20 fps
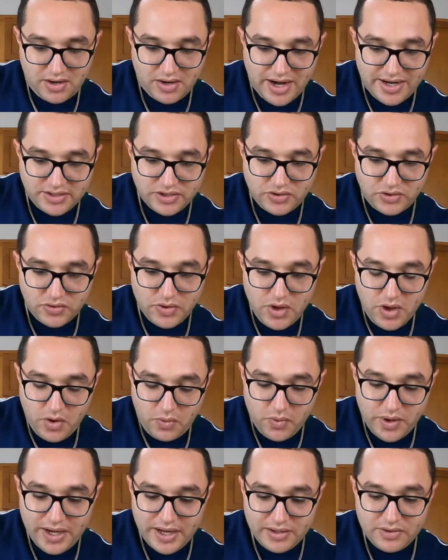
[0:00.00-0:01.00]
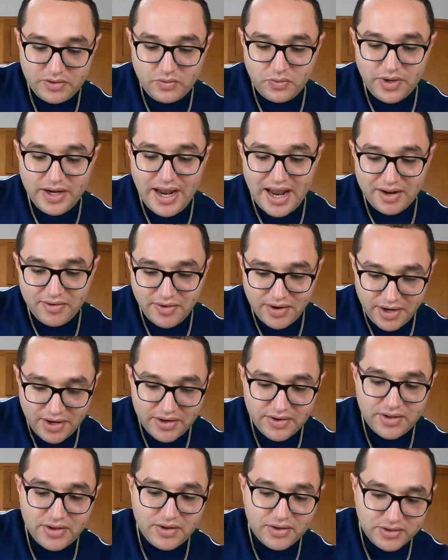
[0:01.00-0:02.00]
right, so we have here
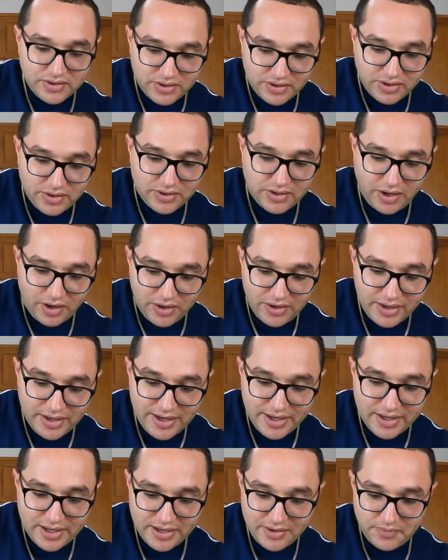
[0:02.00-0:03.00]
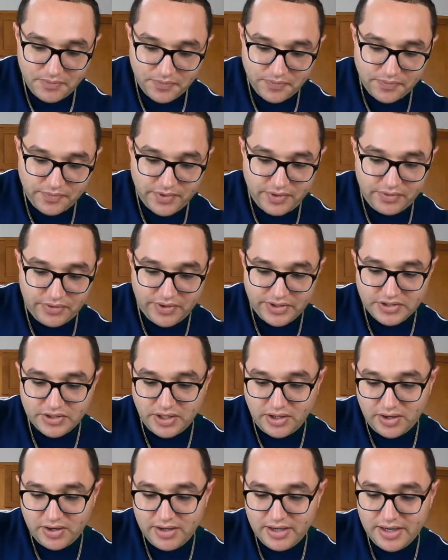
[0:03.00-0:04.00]
the garlic, fresh
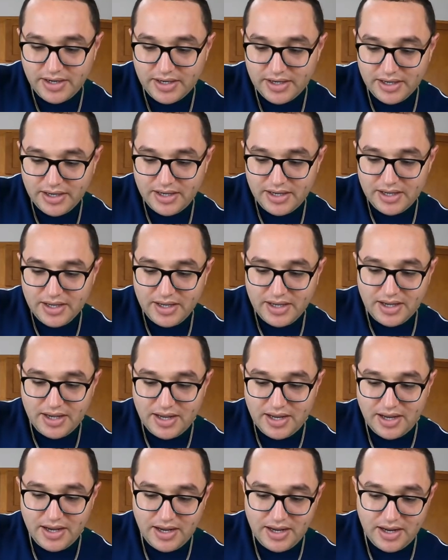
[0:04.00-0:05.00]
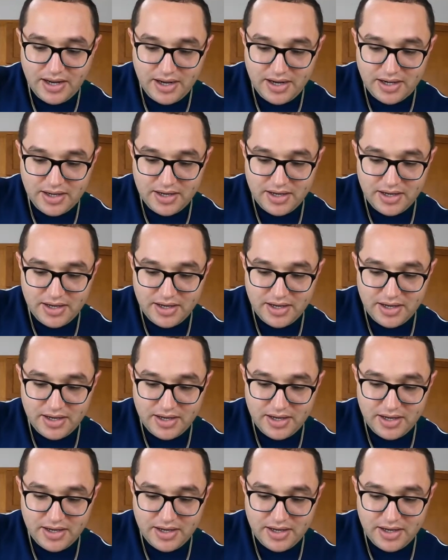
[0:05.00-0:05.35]
garlic, and